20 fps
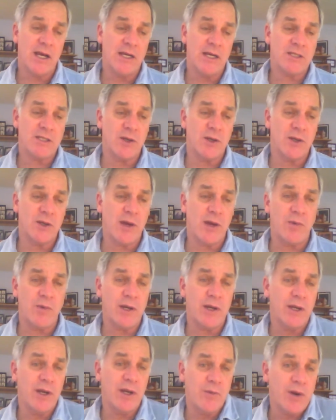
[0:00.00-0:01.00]
so that
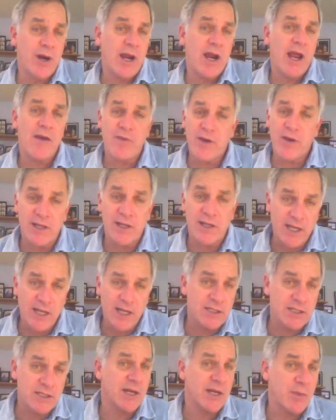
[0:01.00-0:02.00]
we're not having
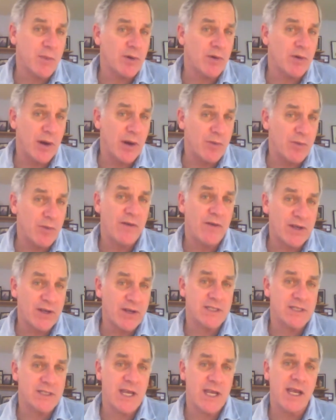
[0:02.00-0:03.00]
elections anymore, right? We're having
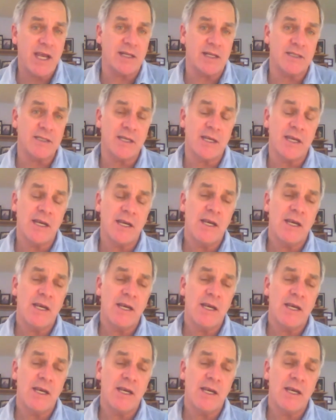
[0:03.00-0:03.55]
sales.